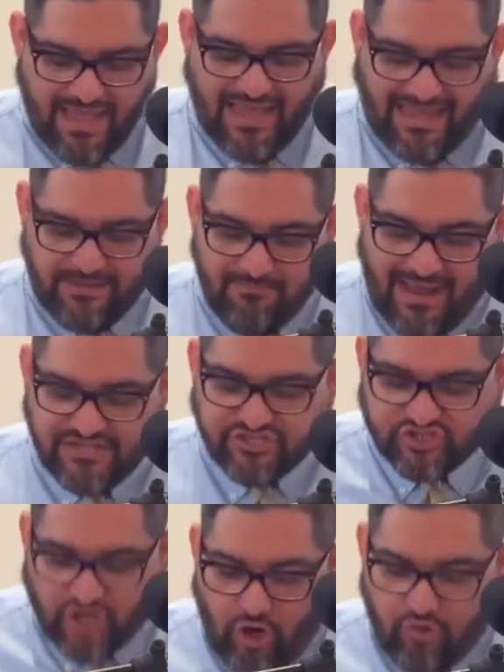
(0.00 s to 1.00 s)
He might
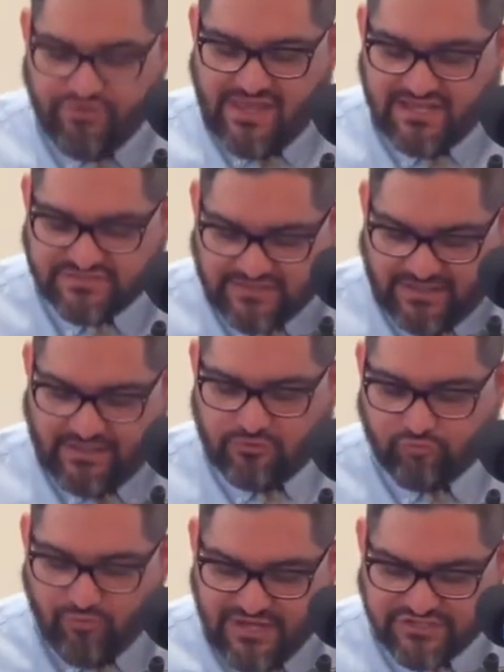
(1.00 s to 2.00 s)
show the
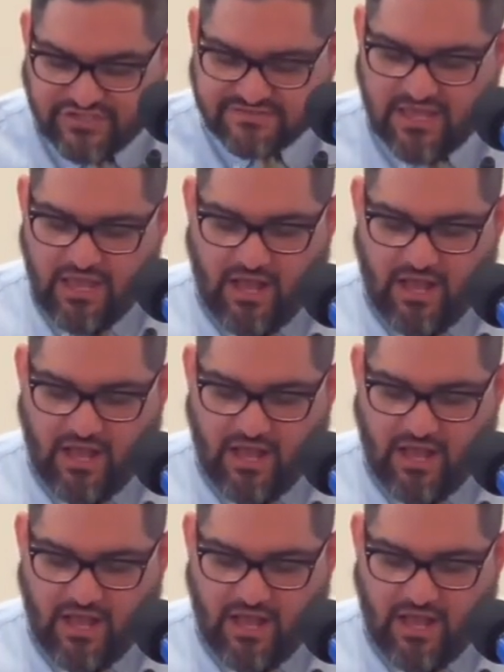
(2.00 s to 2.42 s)
exceeding riches